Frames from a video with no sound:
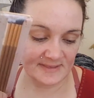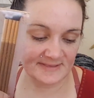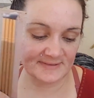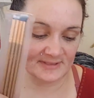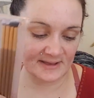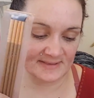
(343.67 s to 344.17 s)

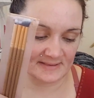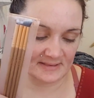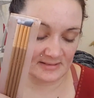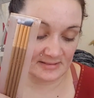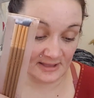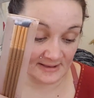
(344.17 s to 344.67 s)
This
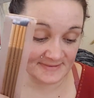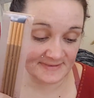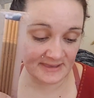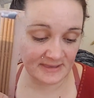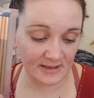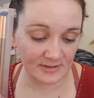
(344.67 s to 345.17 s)

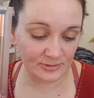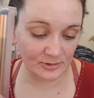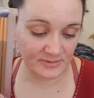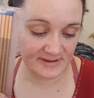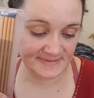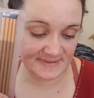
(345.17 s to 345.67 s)
Luxie
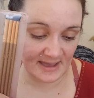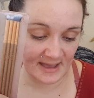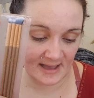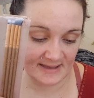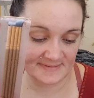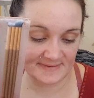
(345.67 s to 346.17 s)
Luminous
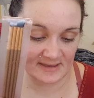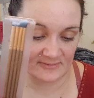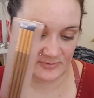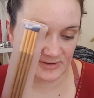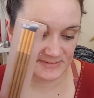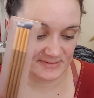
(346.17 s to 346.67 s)
Eye
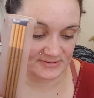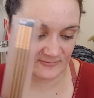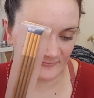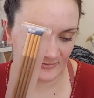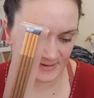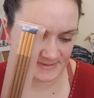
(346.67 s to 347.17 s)
Set features
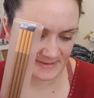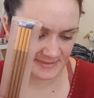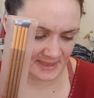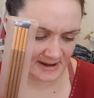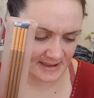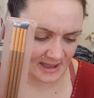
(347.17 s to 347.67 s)
4
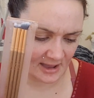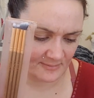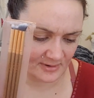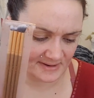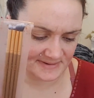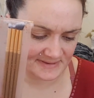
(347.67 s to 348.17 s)
synthetic eye
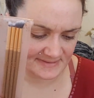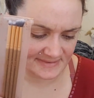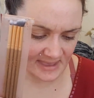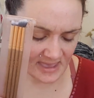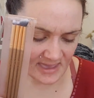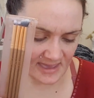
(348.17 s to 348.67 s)
brushes
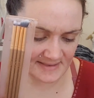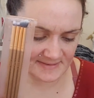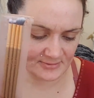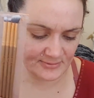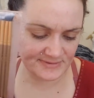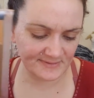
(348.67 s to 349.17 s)

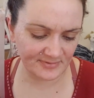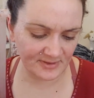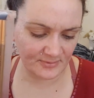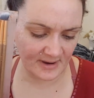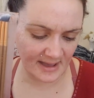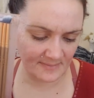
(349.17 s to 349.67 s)

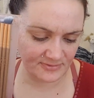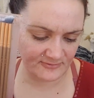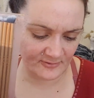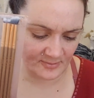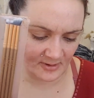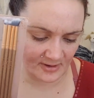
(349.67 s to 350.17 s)
exclusively wrapped
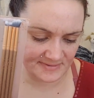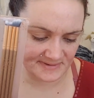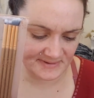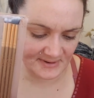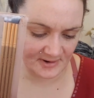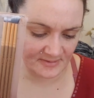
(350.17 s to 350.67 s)
for
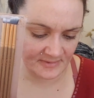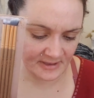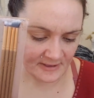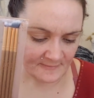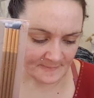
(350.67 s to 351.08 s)
BoxyCharm.